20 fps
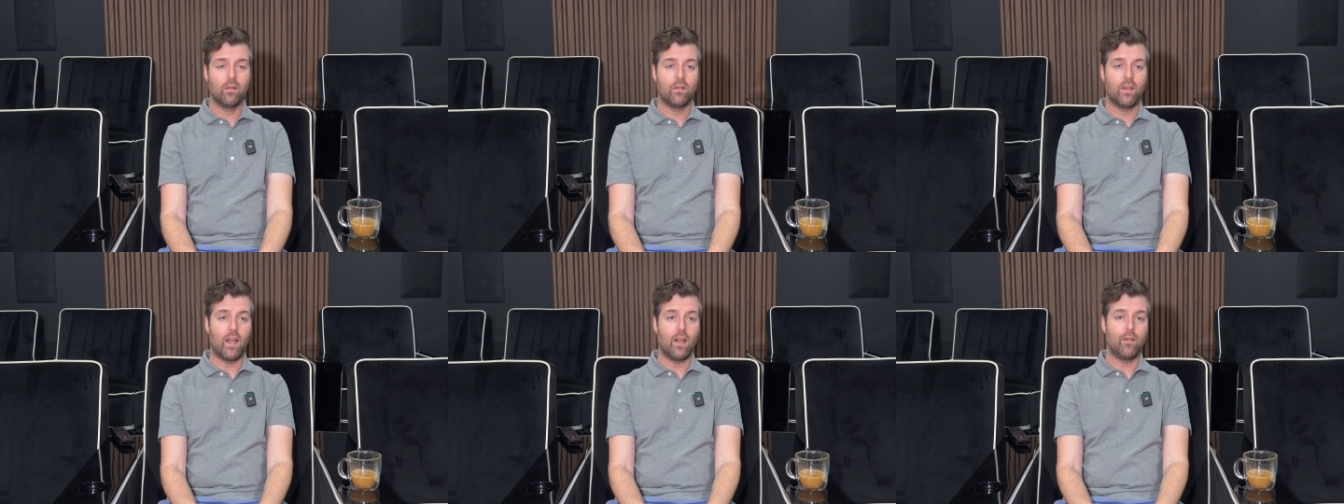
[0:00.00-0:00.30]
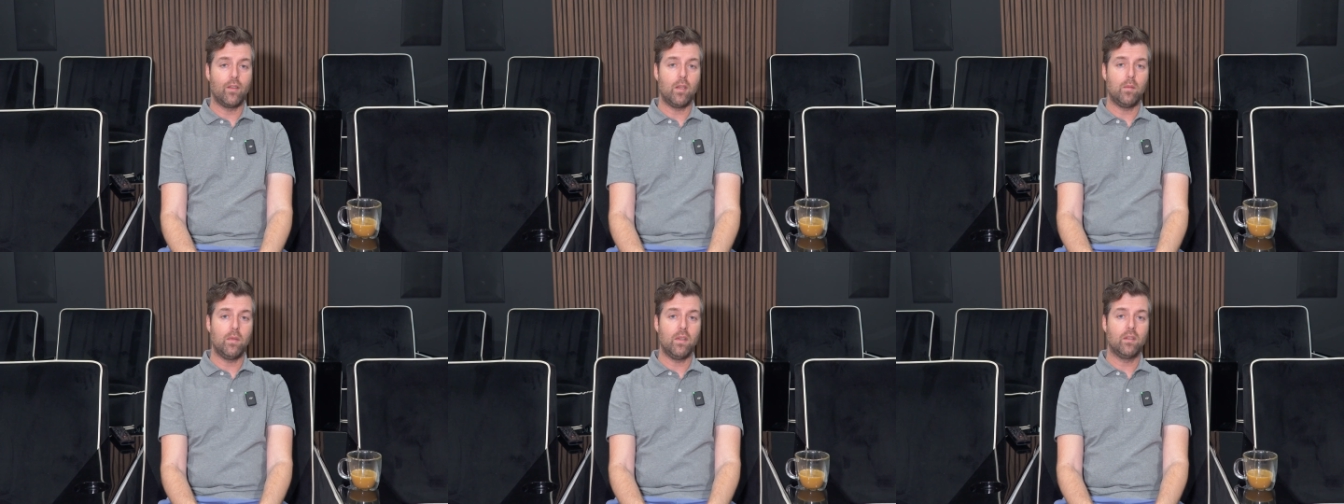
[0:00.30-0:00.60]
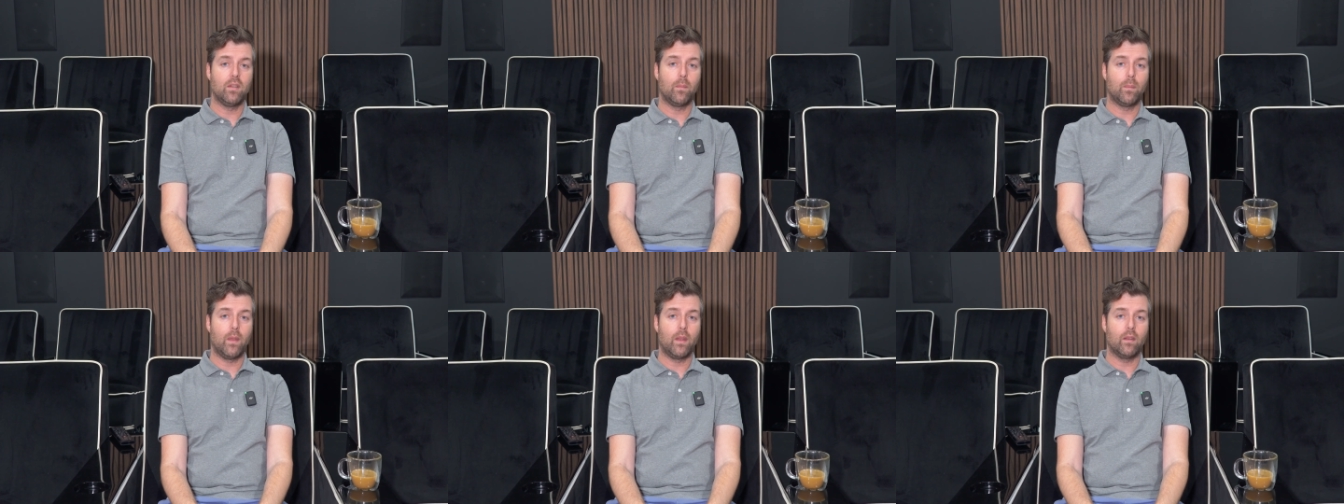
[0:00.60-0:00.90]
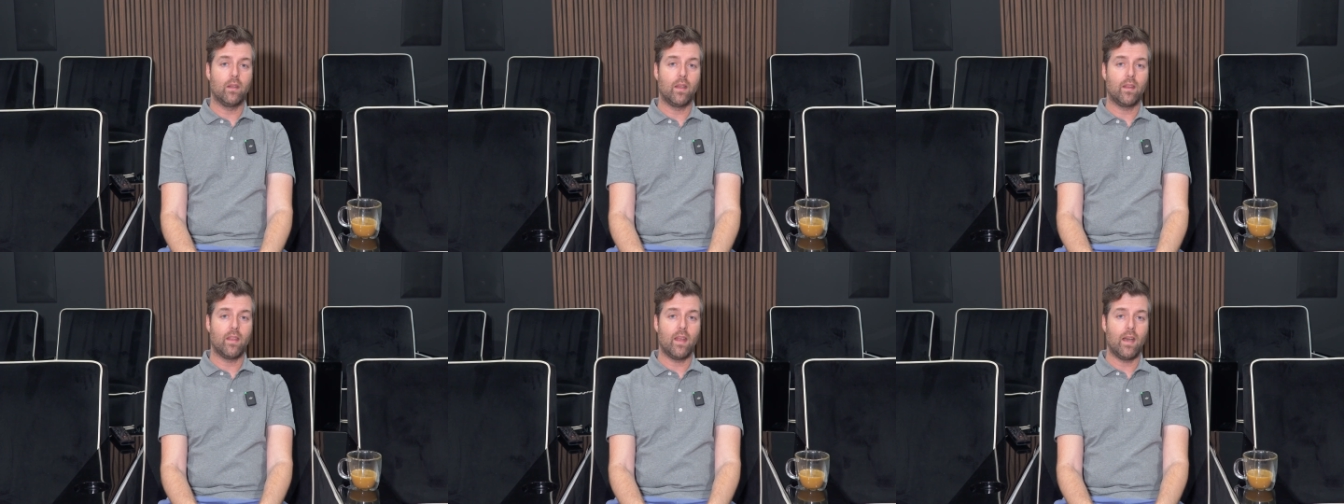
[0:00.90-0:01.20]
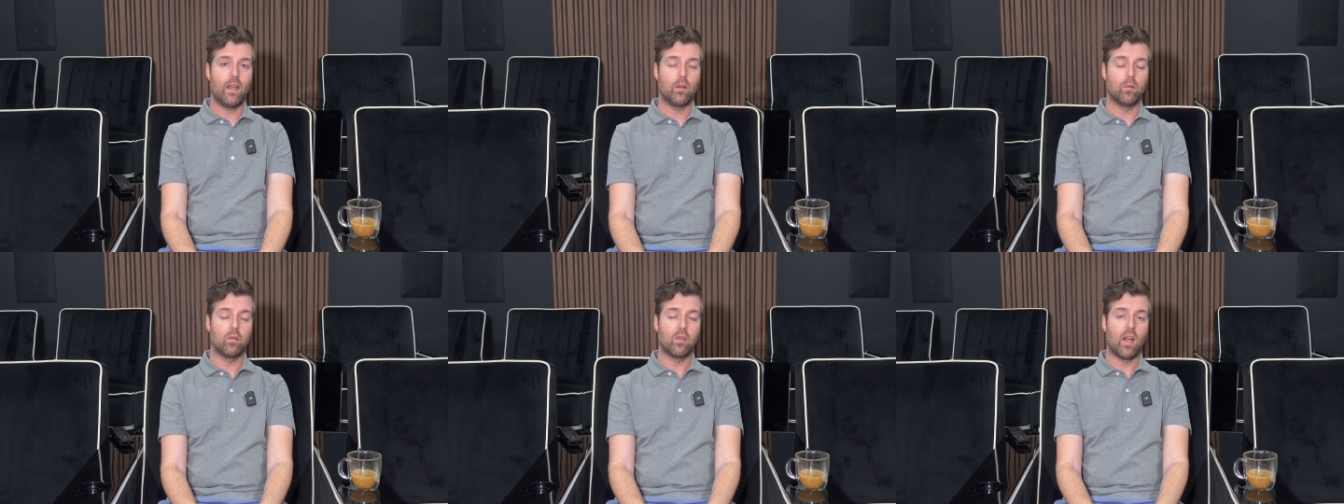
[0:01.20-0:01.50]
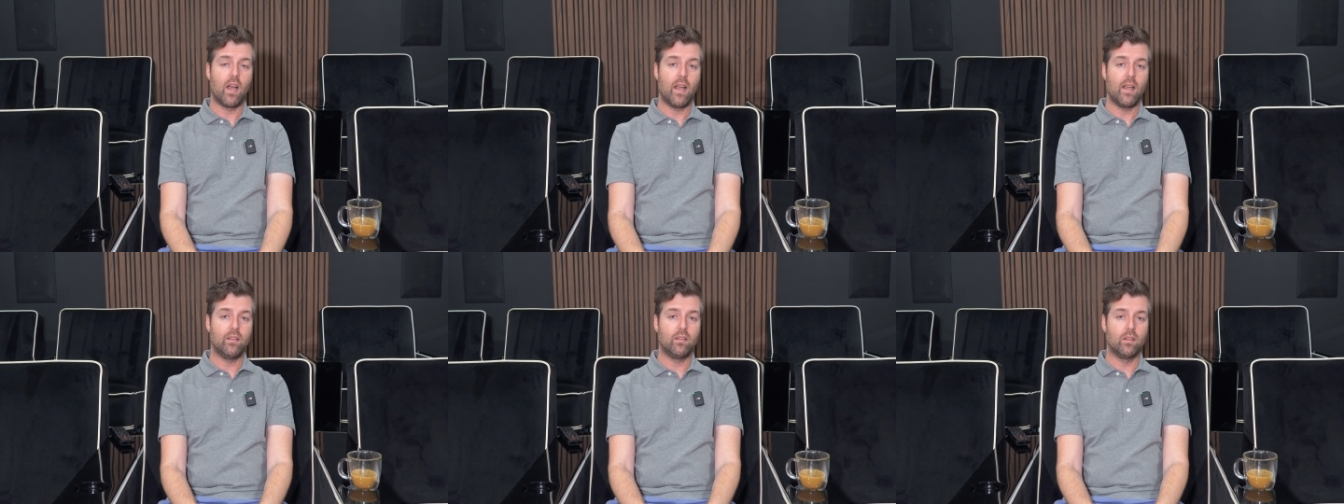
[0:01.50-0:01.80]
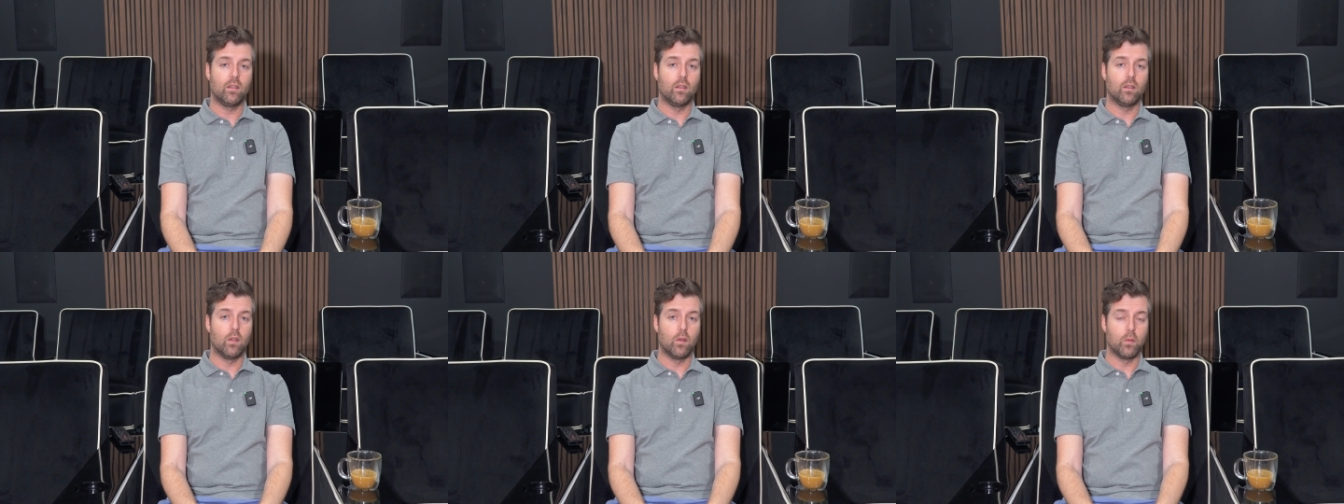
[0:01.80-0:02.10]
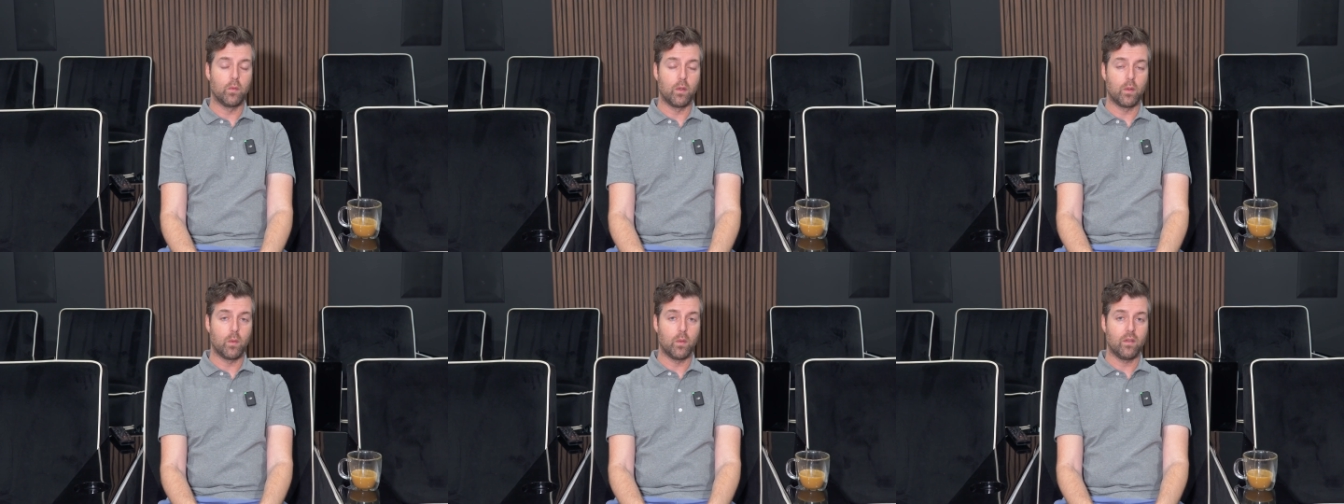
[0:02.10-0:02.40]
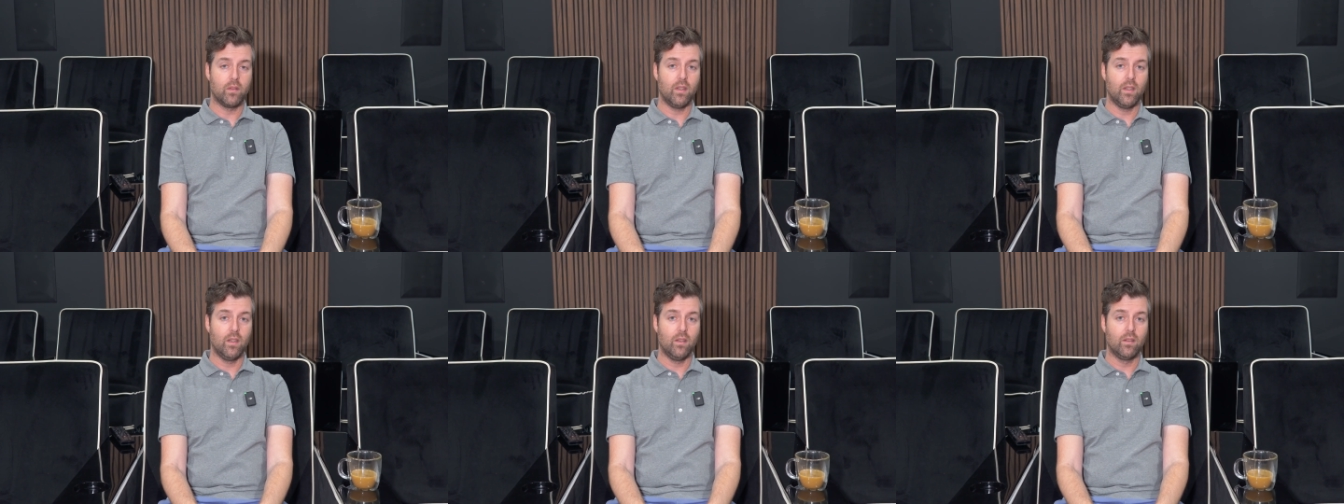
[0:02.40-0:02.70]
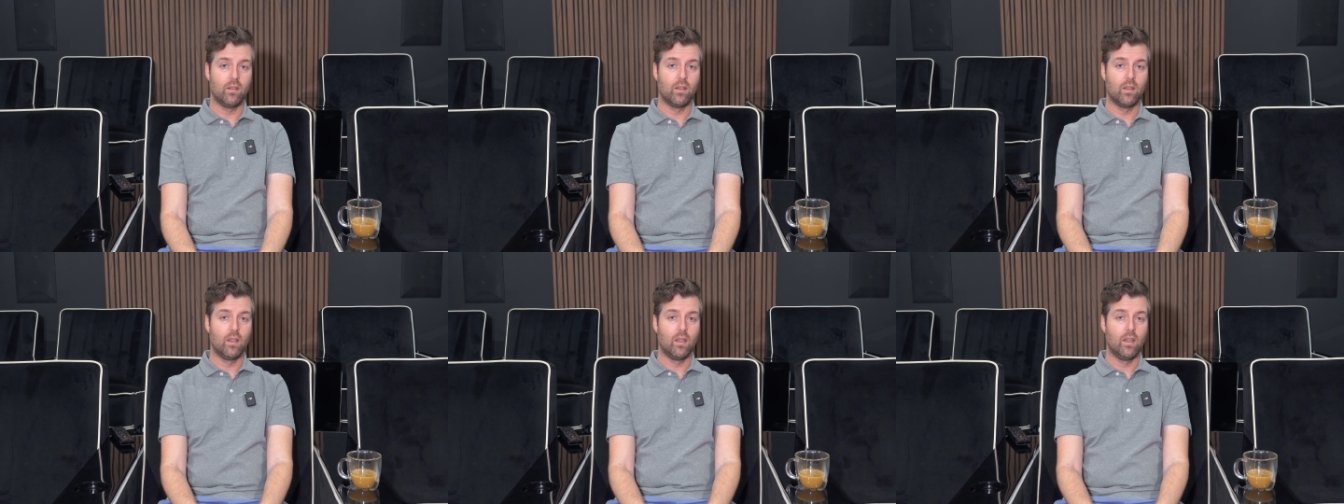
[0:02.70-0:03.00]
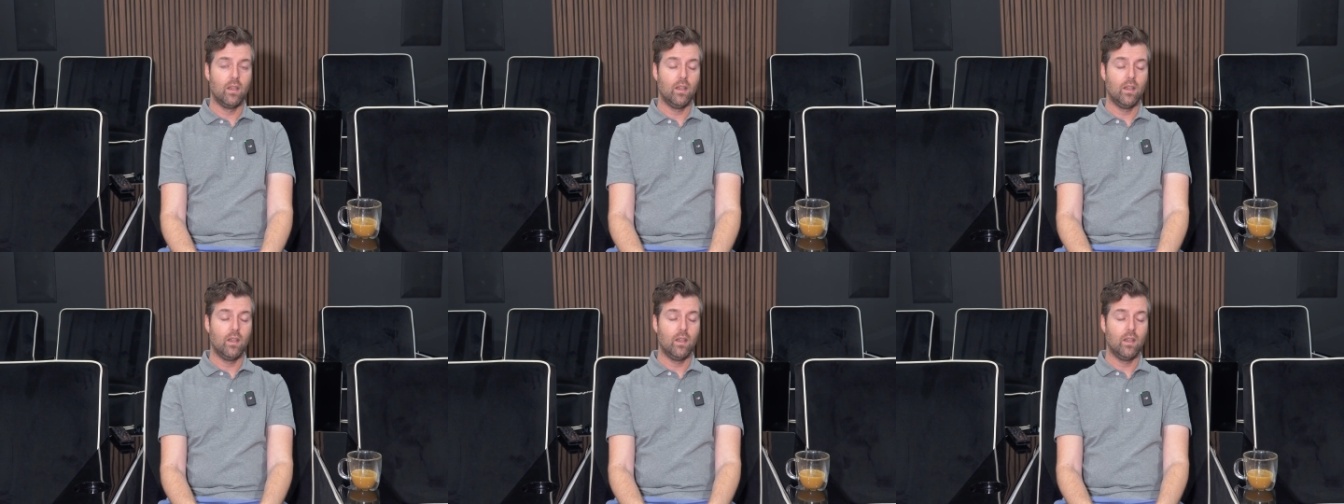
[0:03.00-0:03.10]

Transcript: five D B, something like that of rise in the low frequencies.